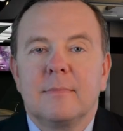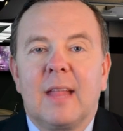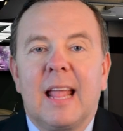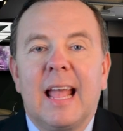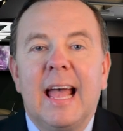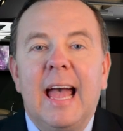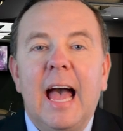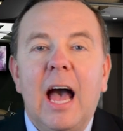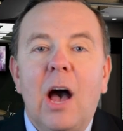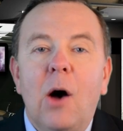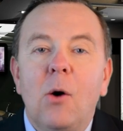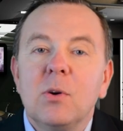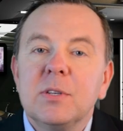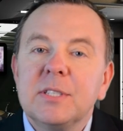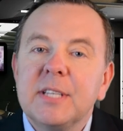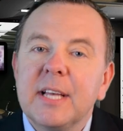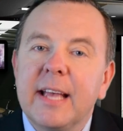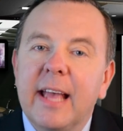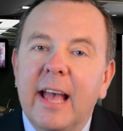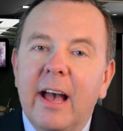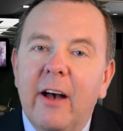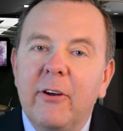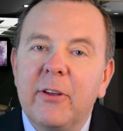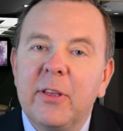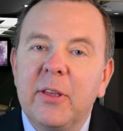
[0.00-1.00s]
How is it
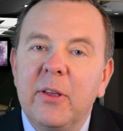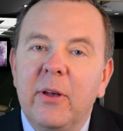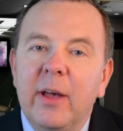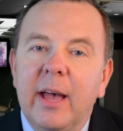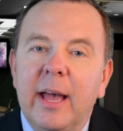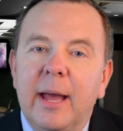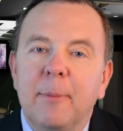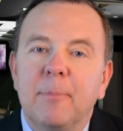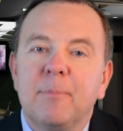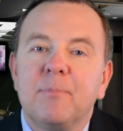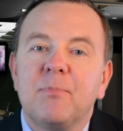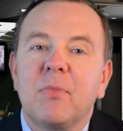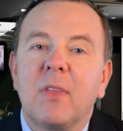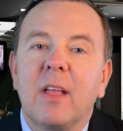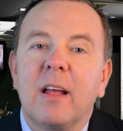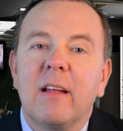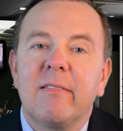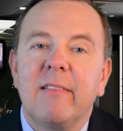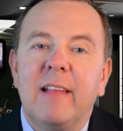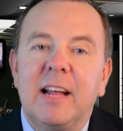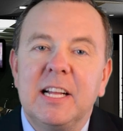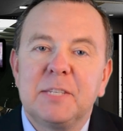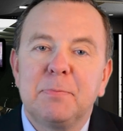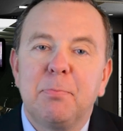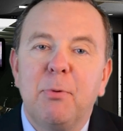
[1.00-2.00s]
calculated?
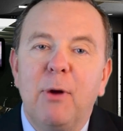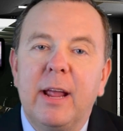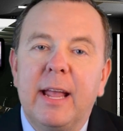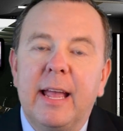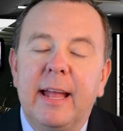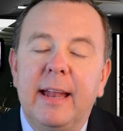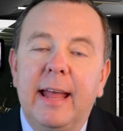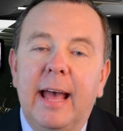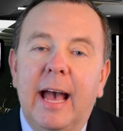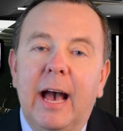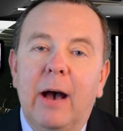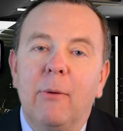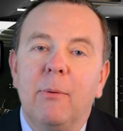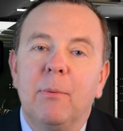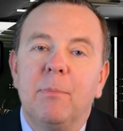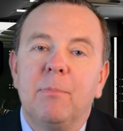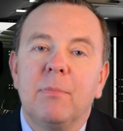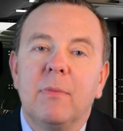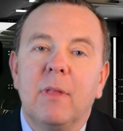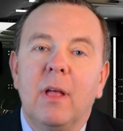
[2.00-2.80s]
Let's break it down.